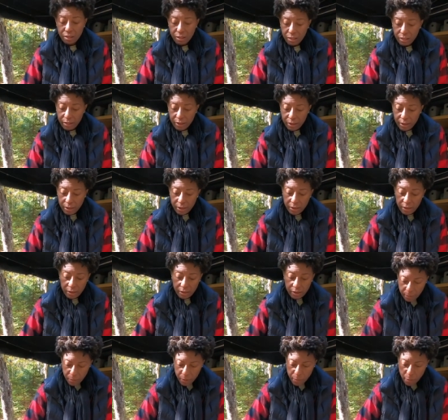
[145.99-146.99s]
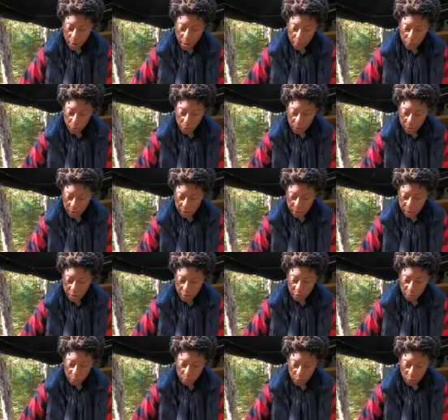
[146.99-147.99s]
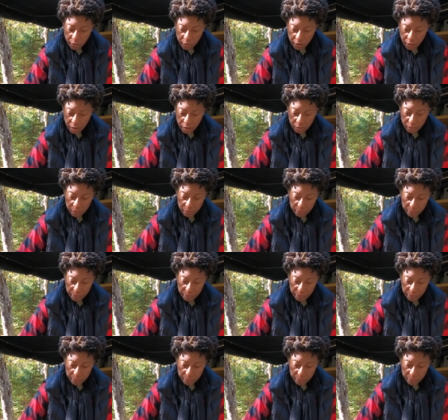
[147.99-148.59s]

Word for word: the lid, keeps the popcorn itself moving.